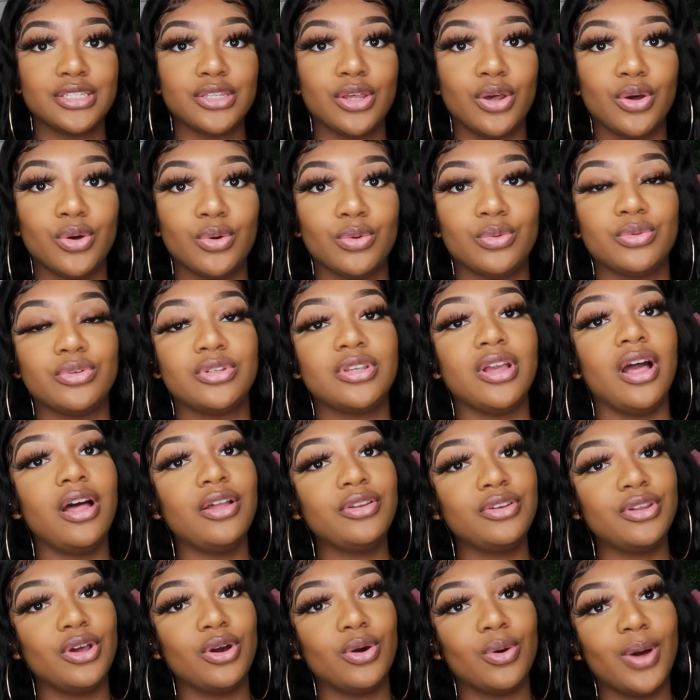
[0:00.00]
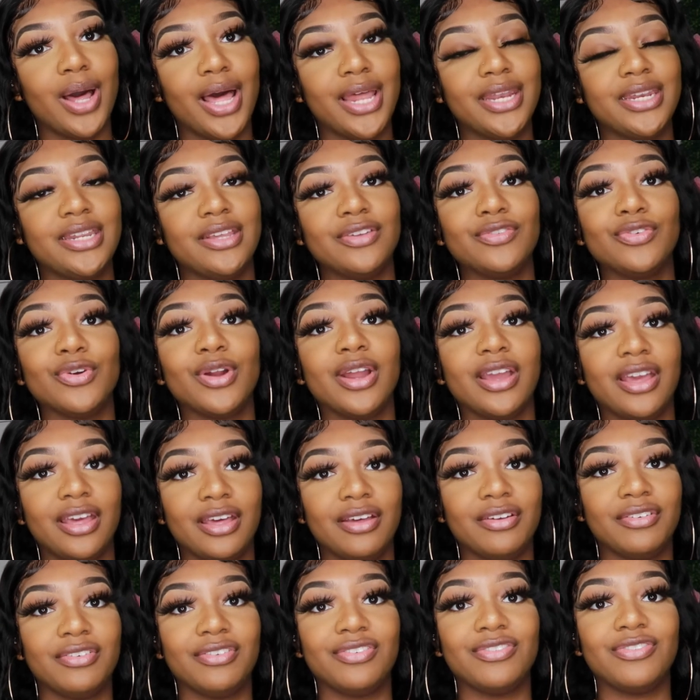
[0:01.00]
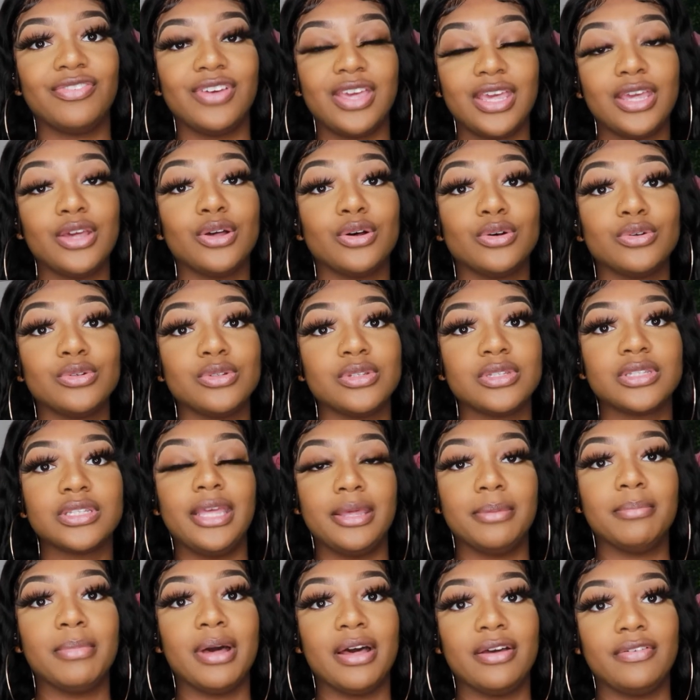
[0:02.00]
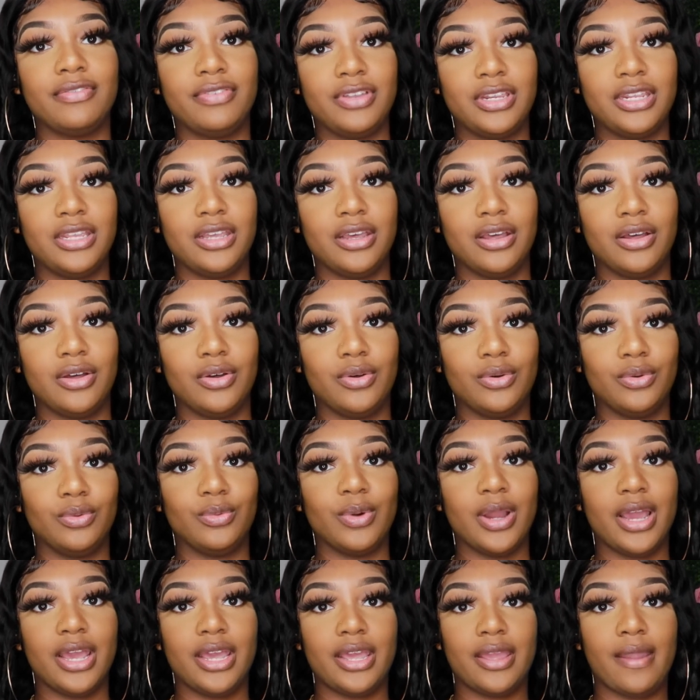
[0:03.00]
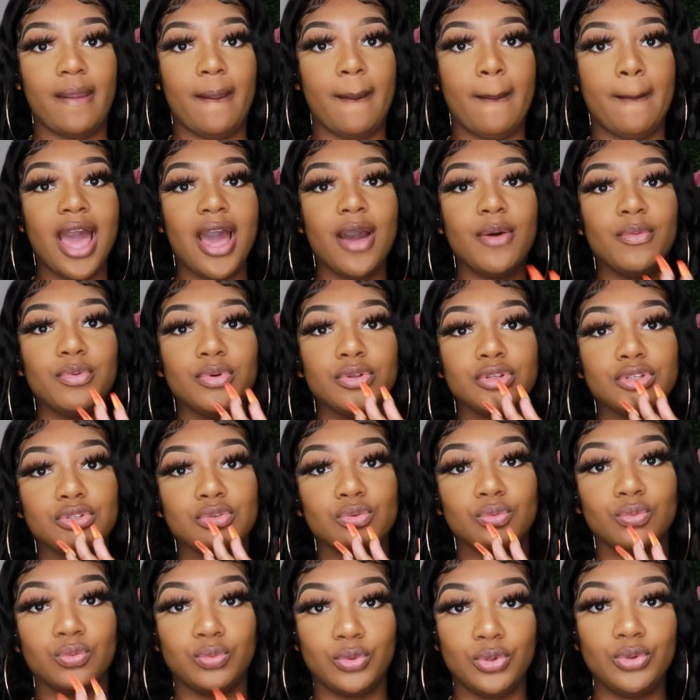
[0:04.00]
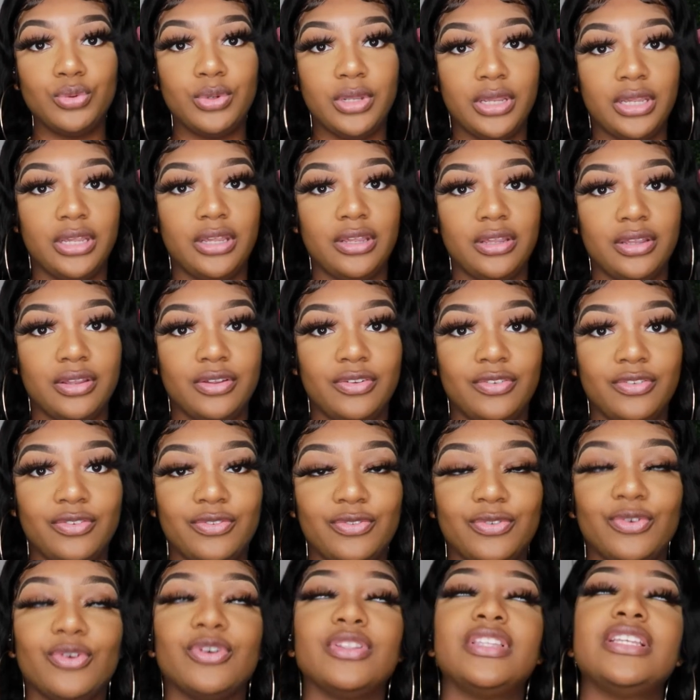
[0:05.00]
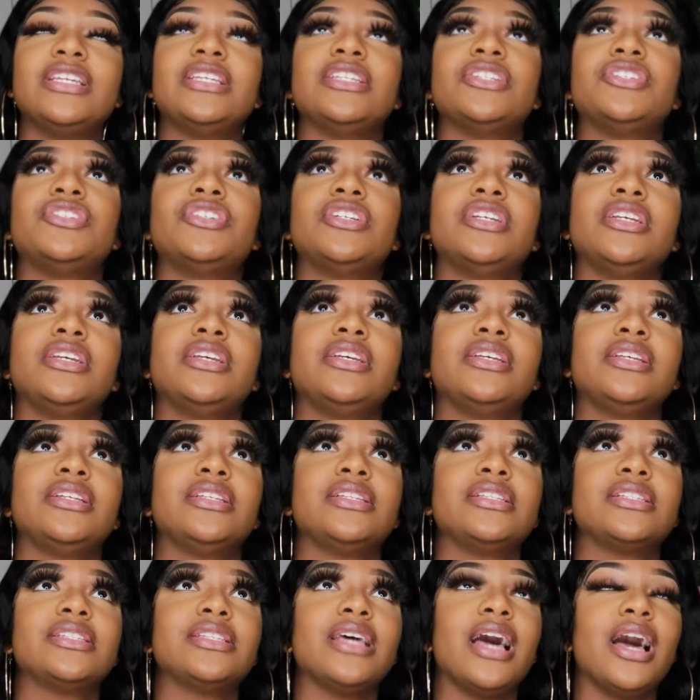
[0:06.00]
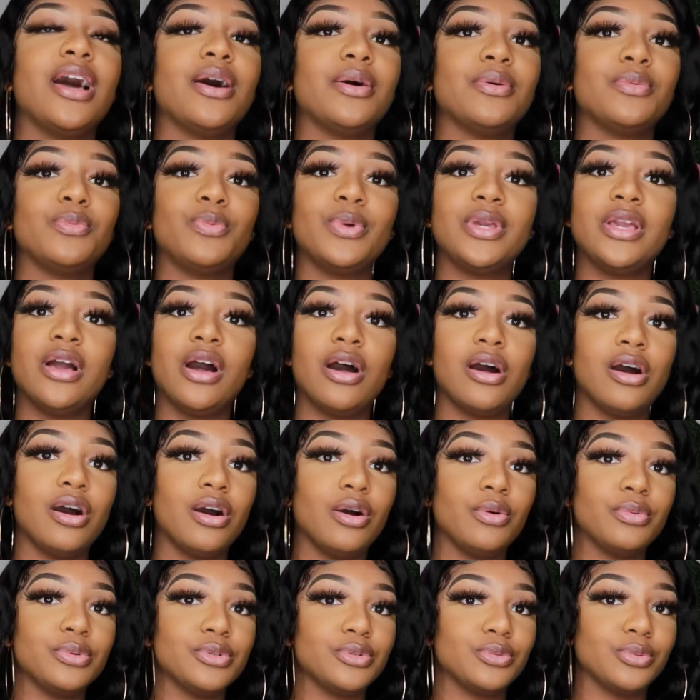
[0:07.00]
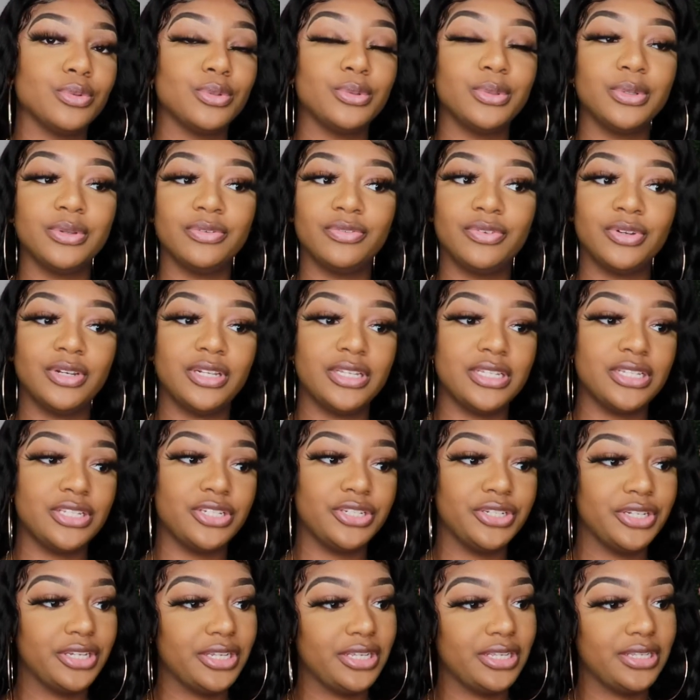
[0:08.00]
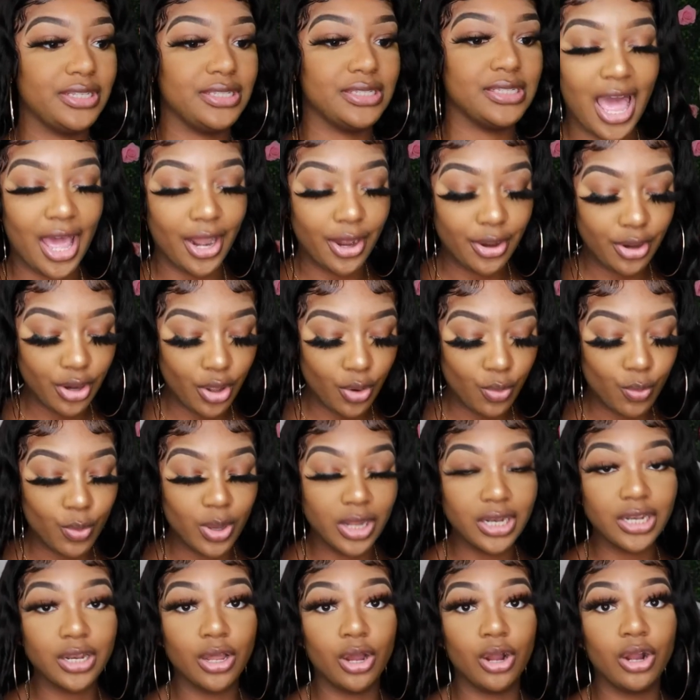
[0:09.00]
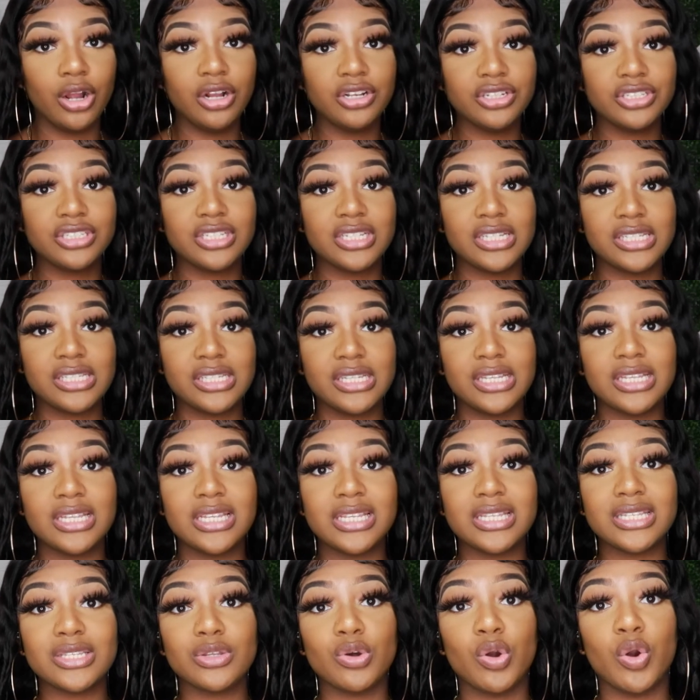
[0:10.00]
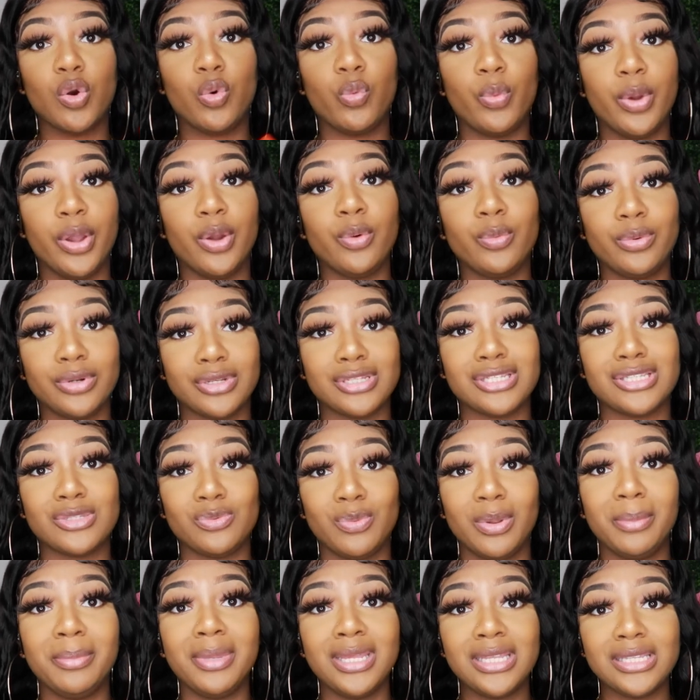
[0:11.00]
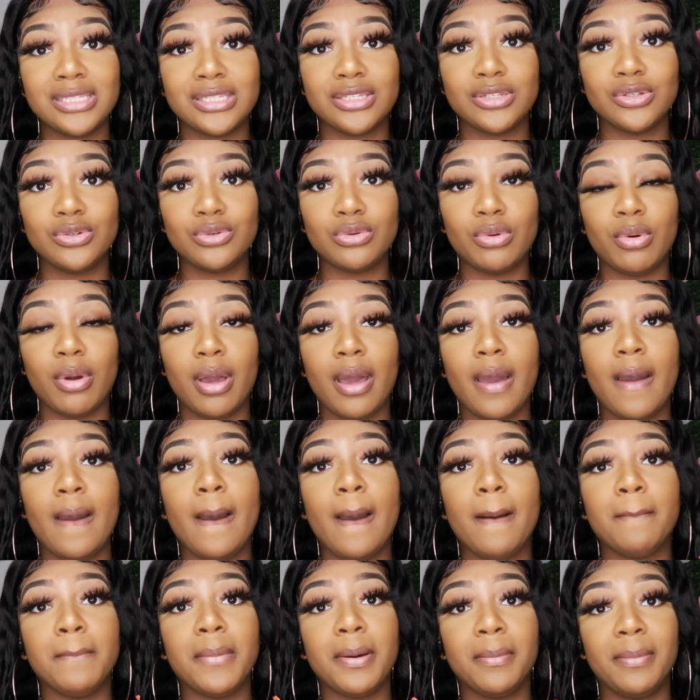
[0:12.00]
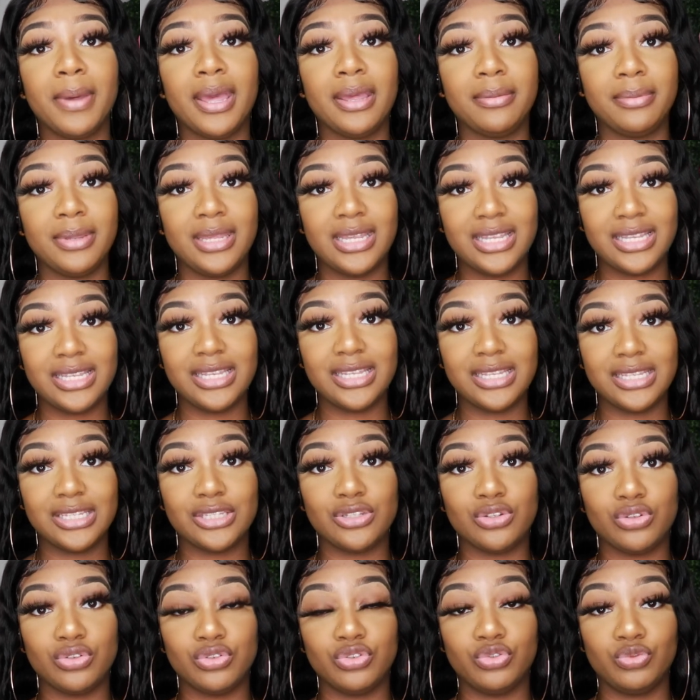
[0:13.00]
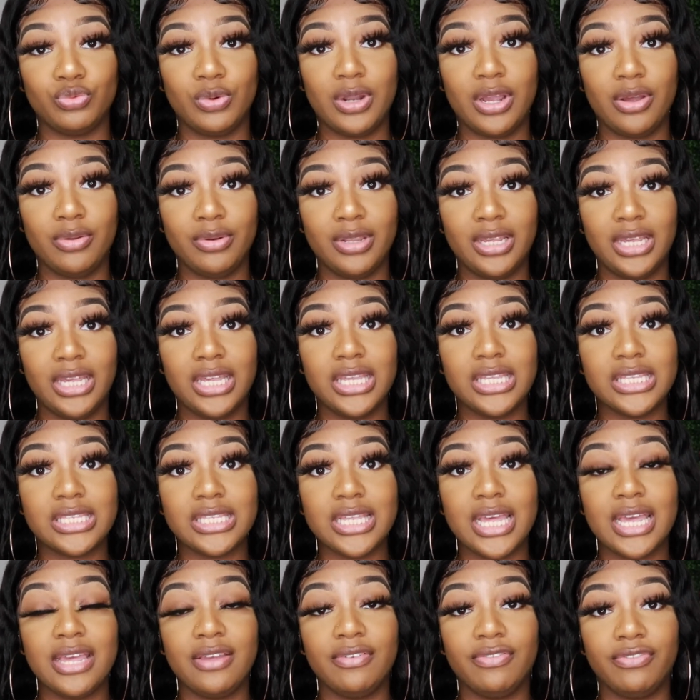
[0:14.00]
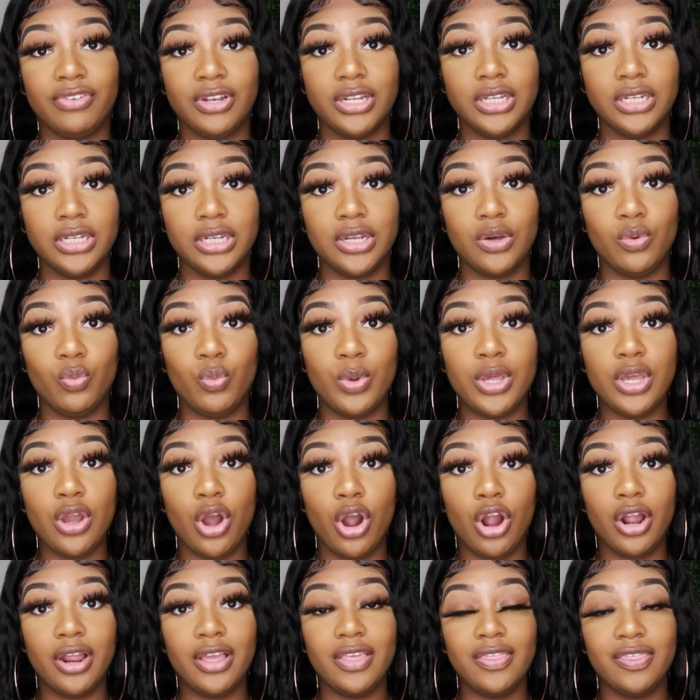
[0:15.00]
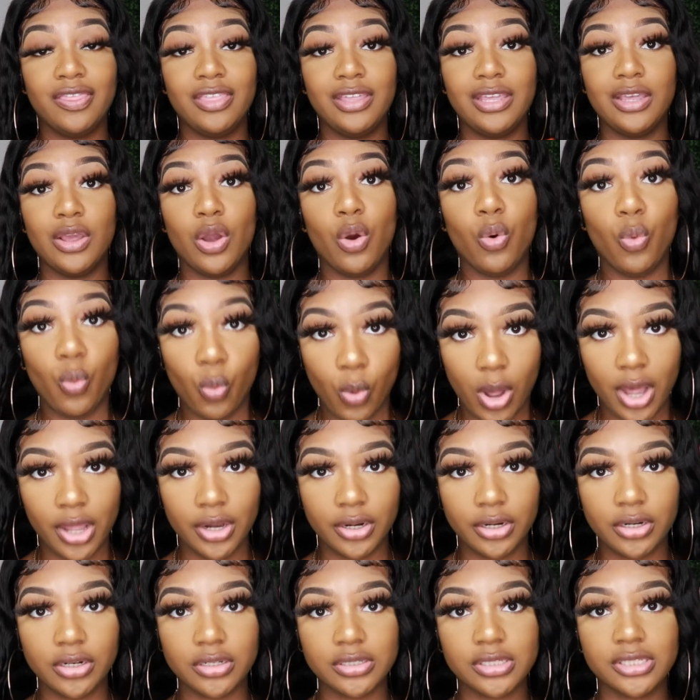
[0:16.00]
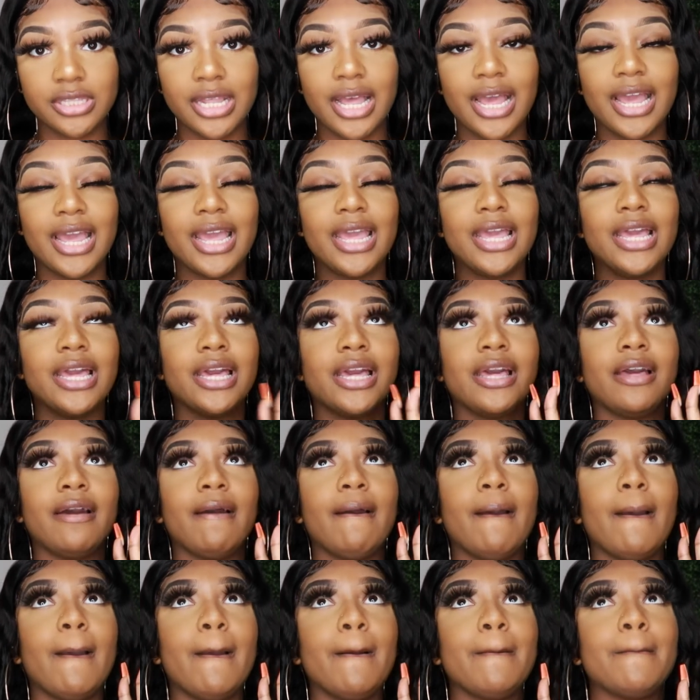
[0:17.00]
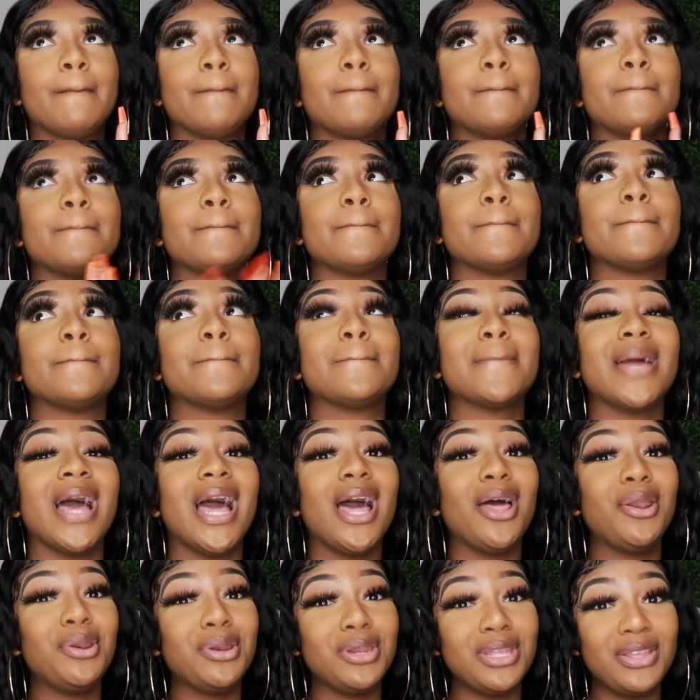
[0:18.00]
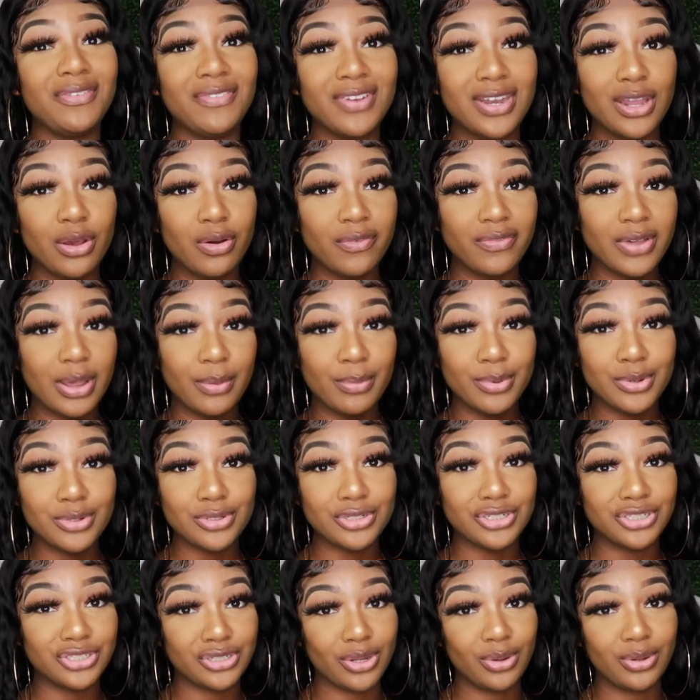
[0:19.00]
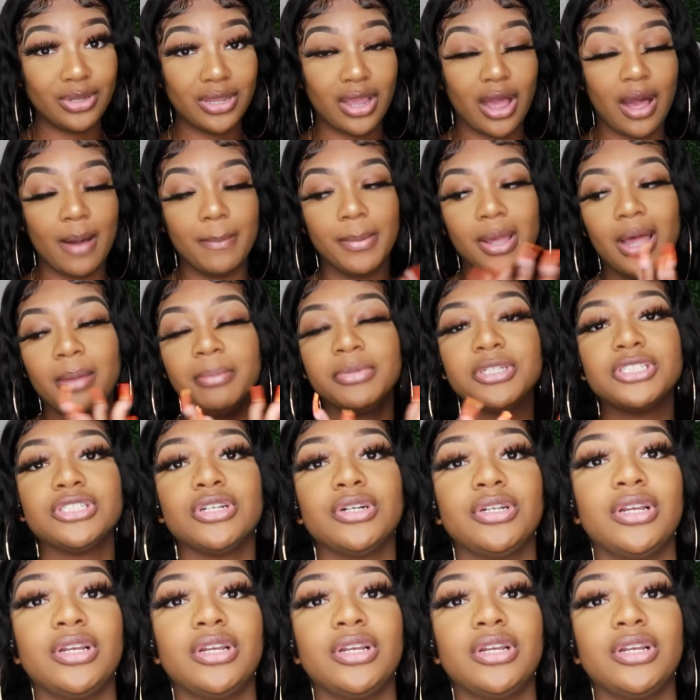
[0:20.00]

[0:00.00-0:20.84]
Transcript: so y'all know I never have fails in my video, right? I was rooting for these jeans. We all was rooting for these jeans. I don't know what large this is or where we're swimming to, but baby, it is drowning. It's a flood. We are in the waters. Like, I don't even know if I want to show y'all, but I'm gonna show